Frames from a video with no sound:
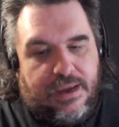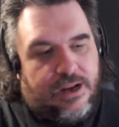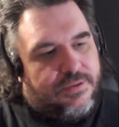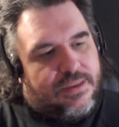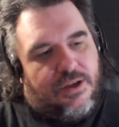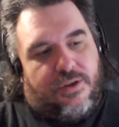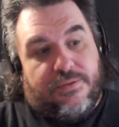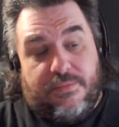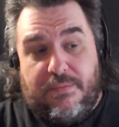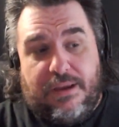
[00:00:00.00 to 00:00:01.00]
It was
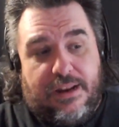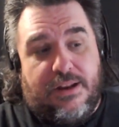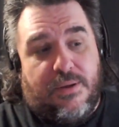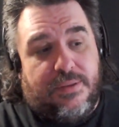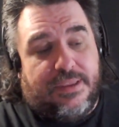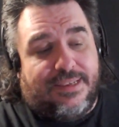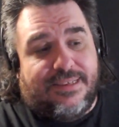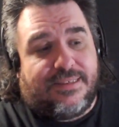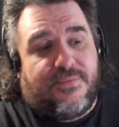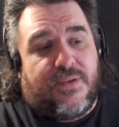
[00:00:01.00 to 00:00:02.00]
all This
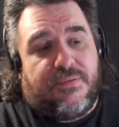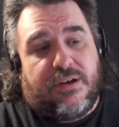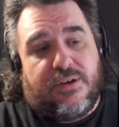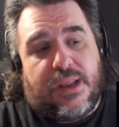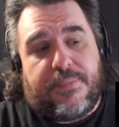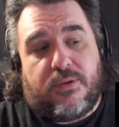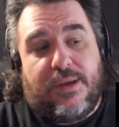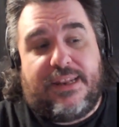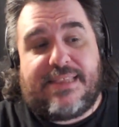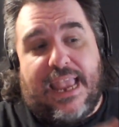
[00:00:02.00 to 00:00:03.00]
is a very good episode.
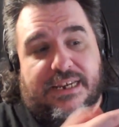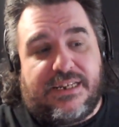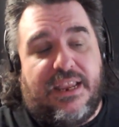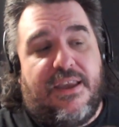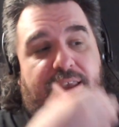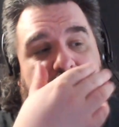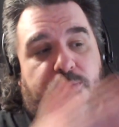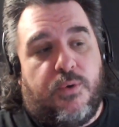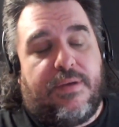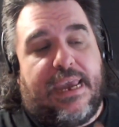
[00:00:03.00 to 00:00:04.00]
It is actually it's
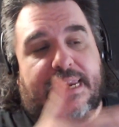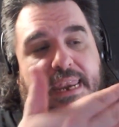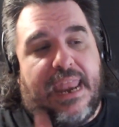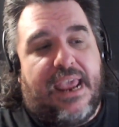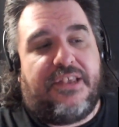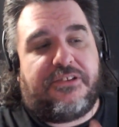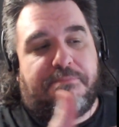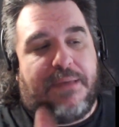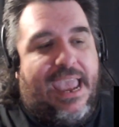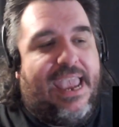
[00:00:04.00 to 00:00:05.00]
moving at a nice
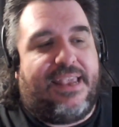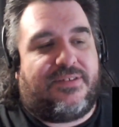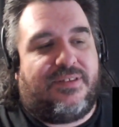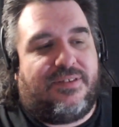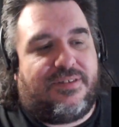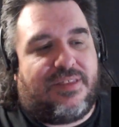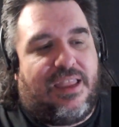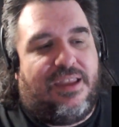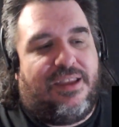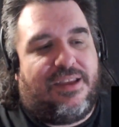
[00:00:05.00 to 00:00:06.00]
pace,
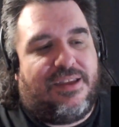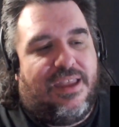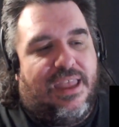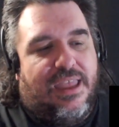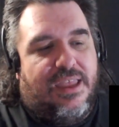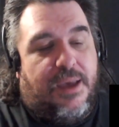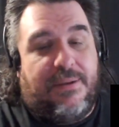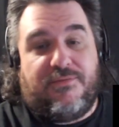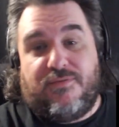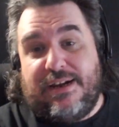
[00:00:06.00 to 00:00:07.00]

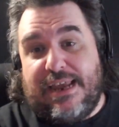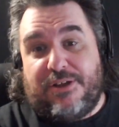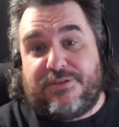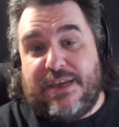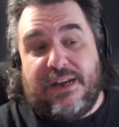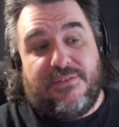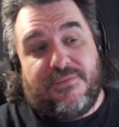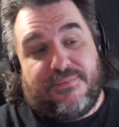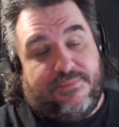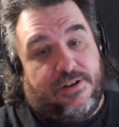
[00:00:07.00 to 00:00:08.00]
and really outside of
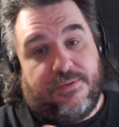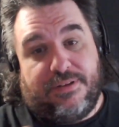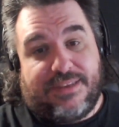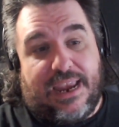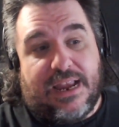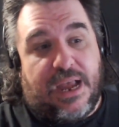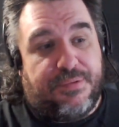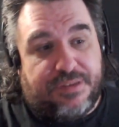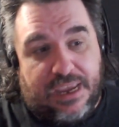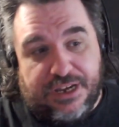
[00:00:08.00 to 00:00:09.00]
the side
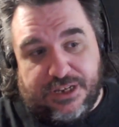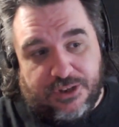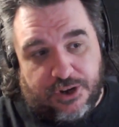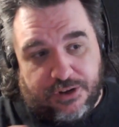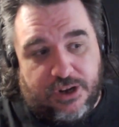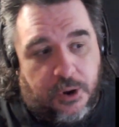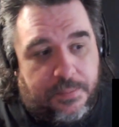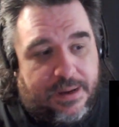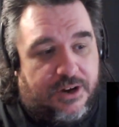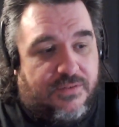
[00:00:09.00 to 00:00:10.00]
conversation during the
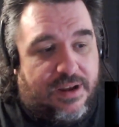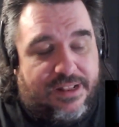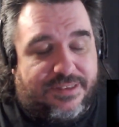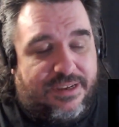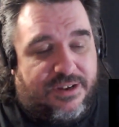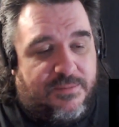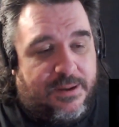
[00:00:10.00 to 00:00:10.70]
opening credit sequence.